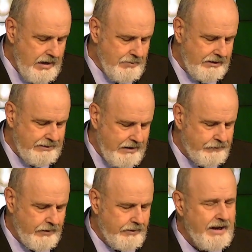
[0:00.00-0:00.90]
My
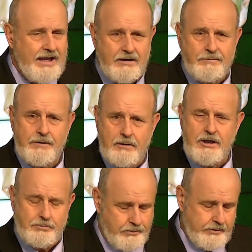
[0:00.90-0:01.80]
grandfather had it figured
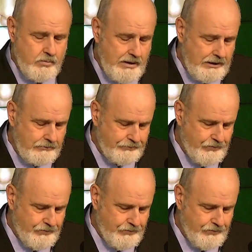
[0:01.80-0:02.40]
out pretty well.